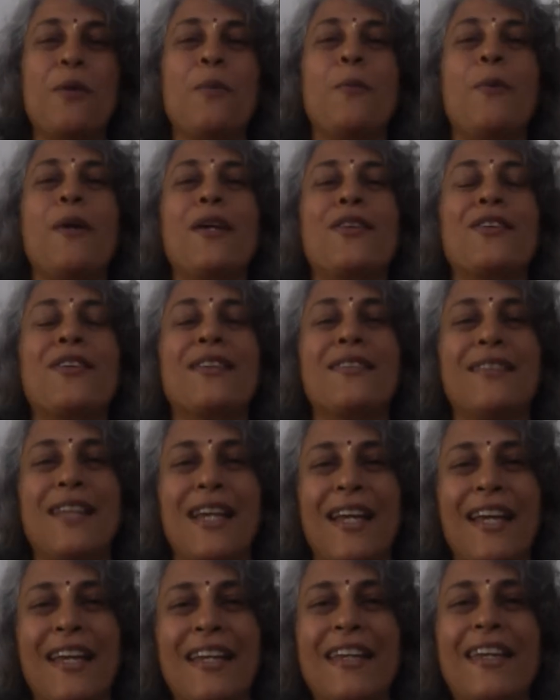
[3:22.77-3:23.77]
with
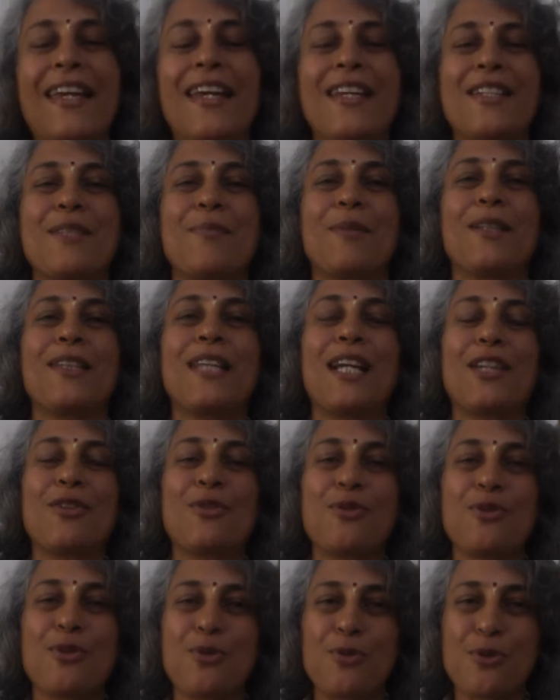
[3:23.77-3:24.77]
the engagement that
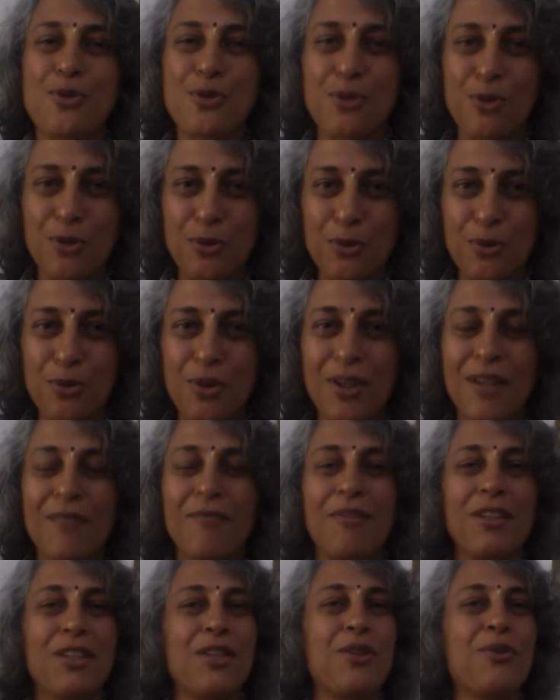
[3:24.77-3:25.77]
you choose to do,
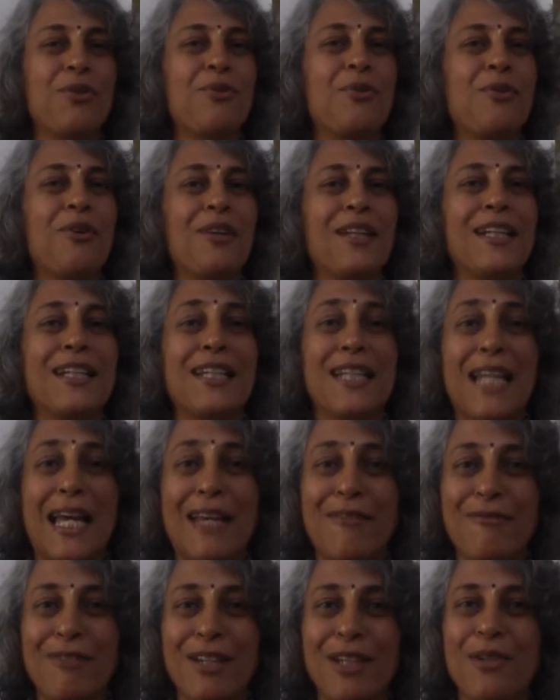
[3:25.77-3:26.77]
whether you call it
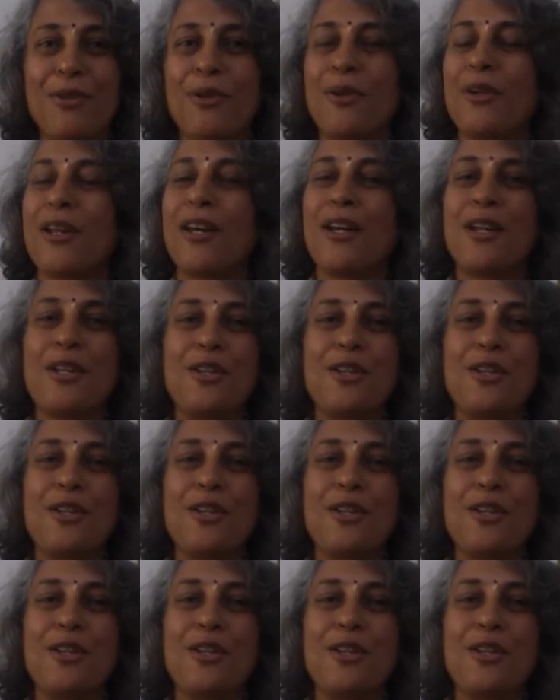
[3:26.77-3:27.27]
livelihood,